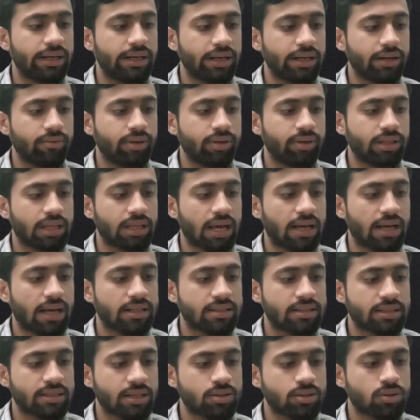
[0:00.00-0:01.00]
with
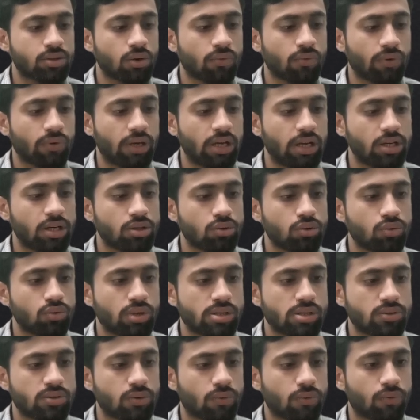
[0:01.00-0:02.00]
excess of
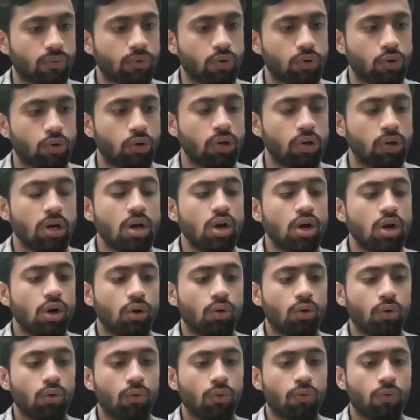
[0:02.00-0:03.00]
H2SO4
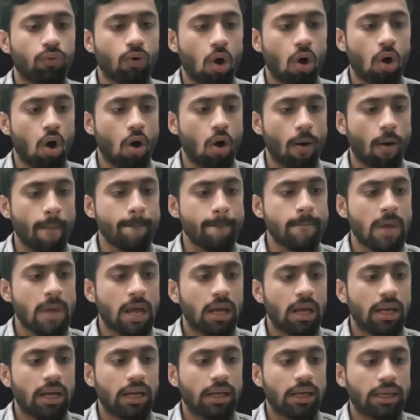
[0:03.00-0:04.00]
to form
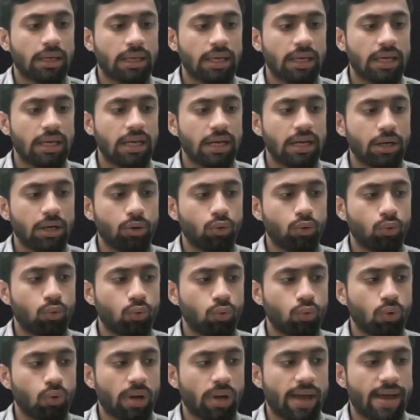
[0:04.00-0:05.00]

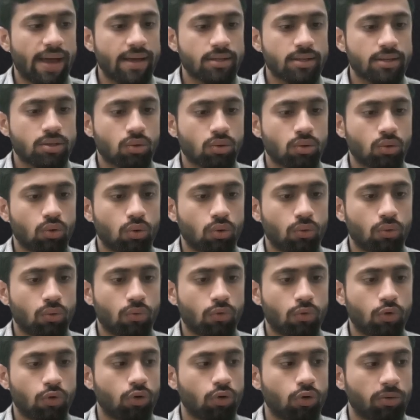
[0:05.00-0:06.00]

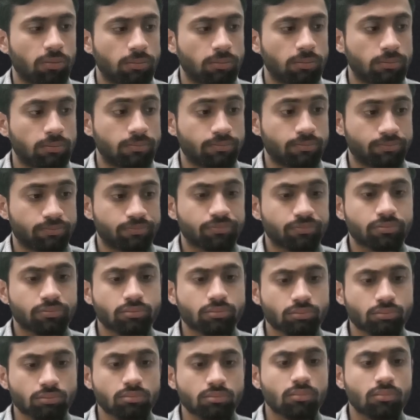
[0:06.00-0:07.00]
K2SO4.
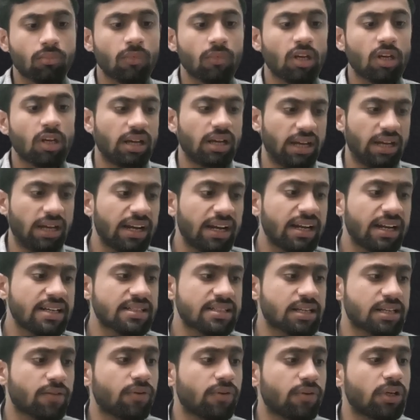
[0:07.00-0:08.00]
It has
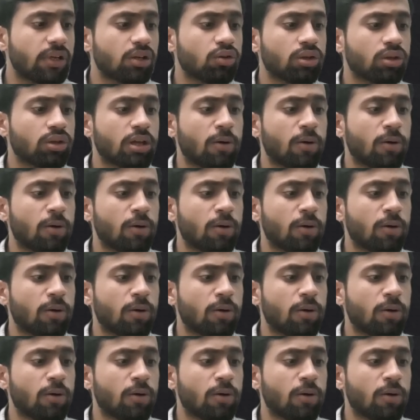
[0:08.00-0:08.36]
given you the